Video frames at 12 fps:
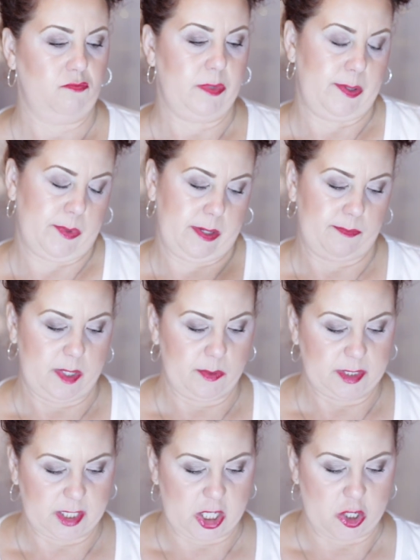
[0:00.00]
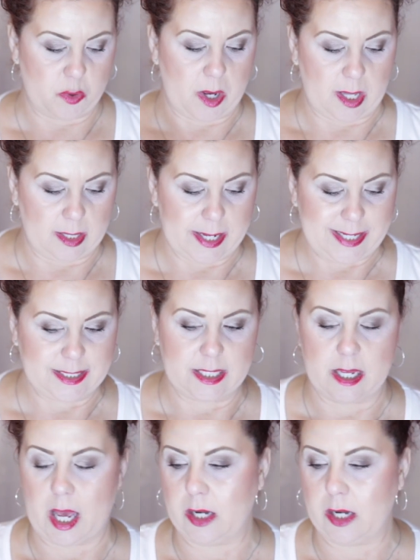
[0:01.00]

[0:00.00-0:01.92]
anyway, it was cute. I liked it.